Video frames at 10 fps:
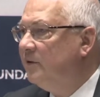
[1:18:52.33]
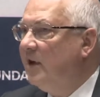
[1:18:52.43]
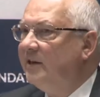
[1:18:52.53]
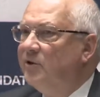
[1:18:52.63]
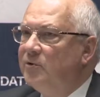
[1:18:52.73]

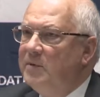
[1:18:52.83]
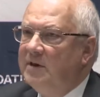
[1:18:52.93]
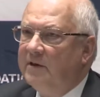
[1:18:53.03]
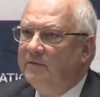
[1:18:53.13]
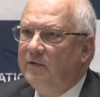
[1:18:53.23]
Does not
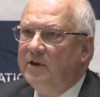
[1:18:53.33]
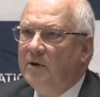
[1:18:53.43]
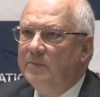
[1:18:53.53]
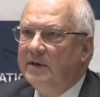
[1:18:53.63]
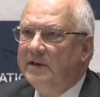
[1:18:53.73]
mean that
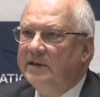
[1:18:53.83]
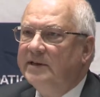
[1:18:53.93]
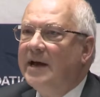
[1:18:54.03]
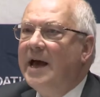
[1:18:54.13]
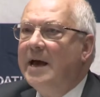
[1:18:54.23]
freedom
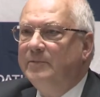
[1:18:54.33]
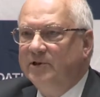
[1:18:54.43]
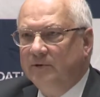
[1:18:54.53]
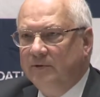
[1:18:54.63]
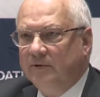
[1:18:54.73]
is
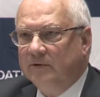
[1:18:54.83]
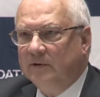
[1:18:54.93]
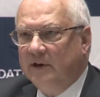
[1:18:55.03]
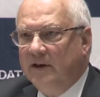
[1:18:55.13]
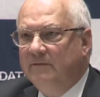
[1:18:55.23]
absolute.
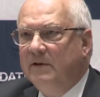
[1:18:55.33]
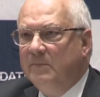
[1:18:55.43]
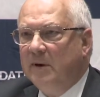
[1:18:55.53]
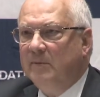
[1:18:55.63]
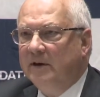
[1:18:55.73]
Every
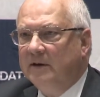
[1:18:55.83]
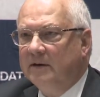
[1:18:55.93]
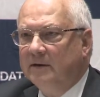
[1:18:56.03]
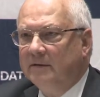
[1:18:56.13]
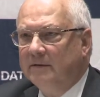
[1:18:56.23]
public
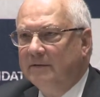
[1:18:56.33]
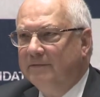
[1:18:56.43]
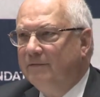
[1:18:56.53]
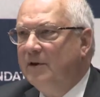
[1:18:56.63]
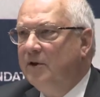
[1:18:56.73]

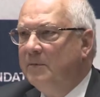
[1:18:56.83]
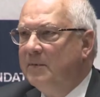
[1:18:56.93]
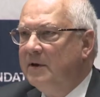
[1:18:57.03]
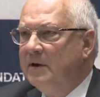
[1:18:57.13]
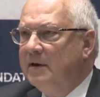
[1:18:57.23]

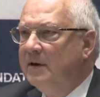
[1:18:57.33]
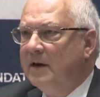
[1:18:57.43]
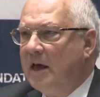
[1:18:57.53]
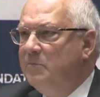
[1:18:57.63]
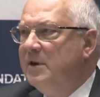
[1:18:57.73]
freedom
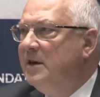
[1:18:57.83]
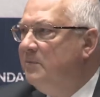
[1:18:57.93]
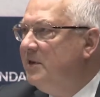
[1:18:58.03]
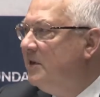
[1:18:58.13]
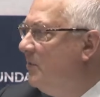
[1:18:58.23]
can be
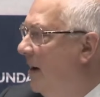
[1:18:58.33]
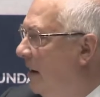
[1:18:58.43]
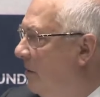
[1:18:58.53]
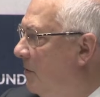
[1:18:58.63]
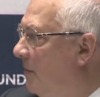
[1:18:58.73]
limited
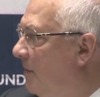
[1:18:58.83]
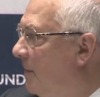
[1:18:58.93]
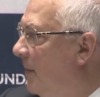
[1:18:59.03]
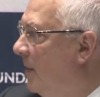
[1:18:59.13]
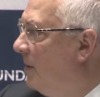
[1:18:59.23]
by law,
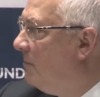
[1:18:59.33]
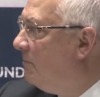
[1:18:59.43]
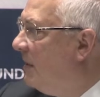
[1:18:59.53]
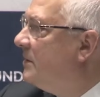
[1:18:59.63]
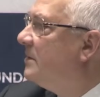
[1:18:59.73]

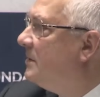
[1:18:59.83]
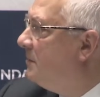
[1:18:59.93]
but